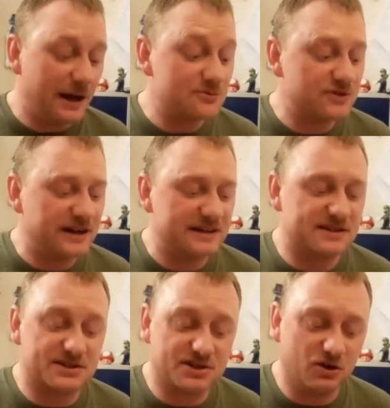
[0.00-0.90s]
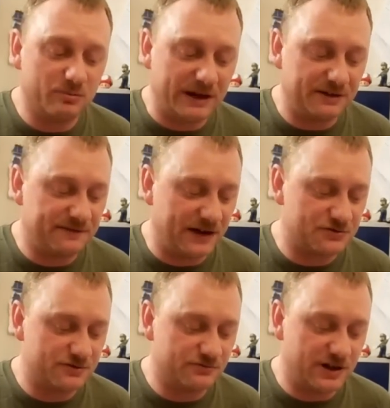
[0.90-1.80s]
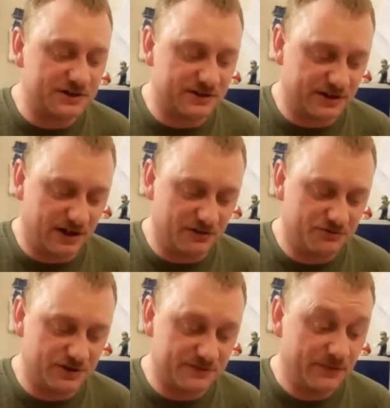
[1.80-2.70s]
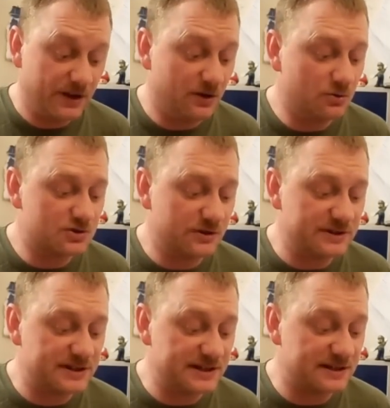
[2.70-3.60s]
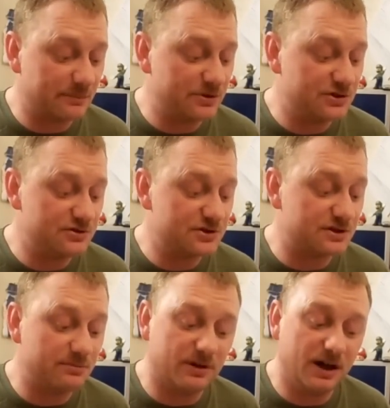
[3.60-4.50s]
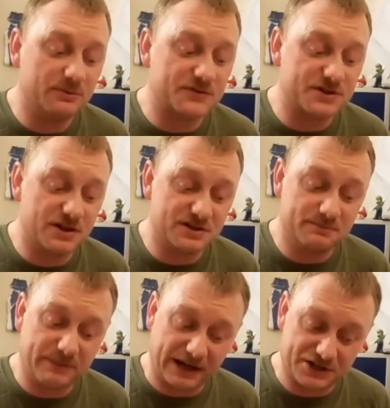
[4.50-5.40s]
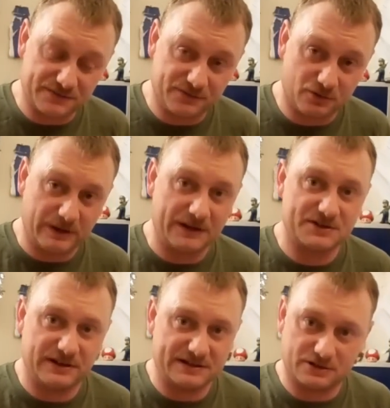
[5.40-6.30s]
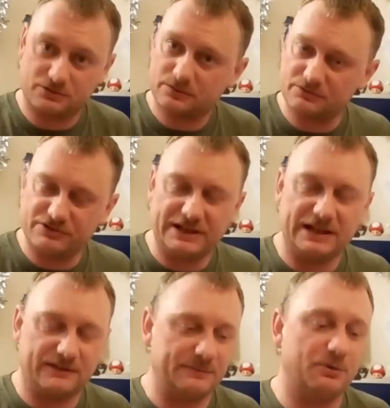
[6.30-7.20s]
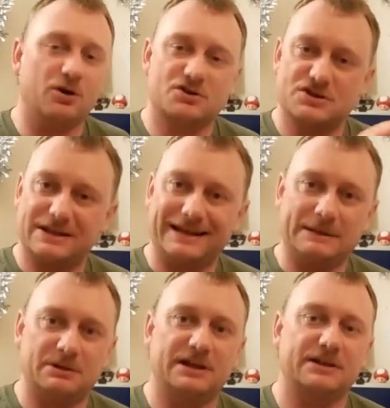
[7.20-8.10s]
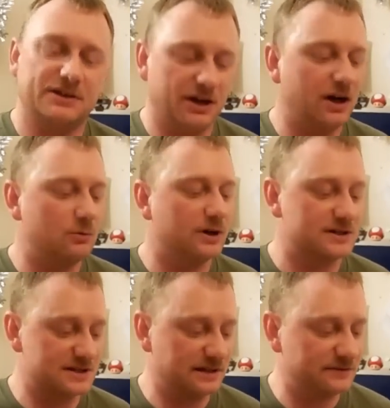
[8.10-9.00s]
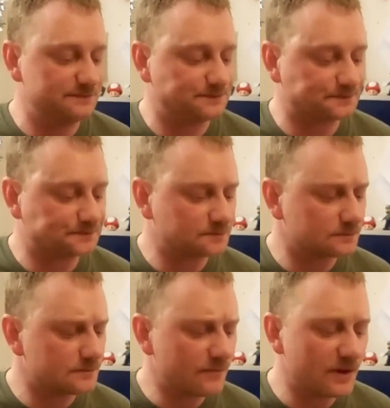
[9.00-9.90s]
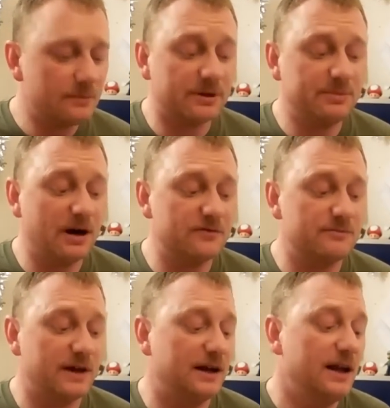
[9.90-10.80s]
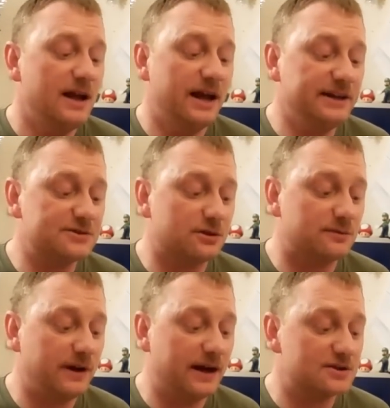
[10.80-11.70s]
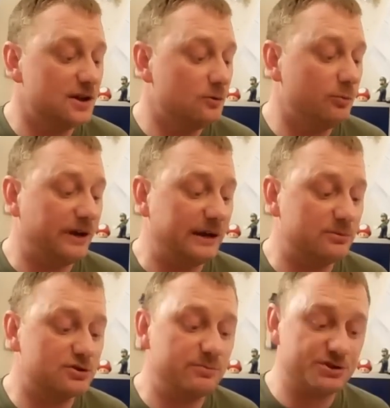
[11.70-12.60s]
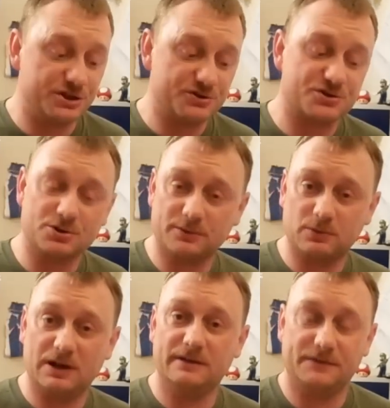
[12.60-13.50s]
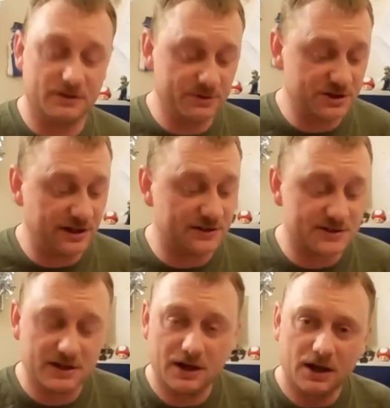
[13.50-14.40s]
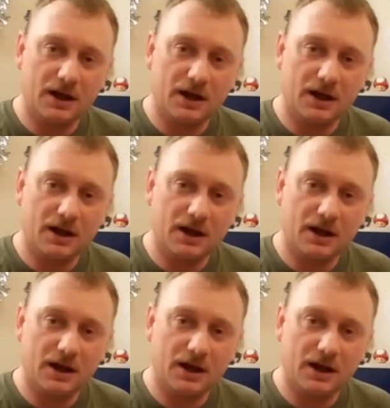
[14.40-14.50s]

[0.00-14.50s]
Amstrad has the sole manufacturing rights to the cartridges. It also insists that producers comply with certain packaging formats, so that's the really lovely box and the labelling and the artwork and stuff. But apart from that, any software house will be able to produce software for the machines.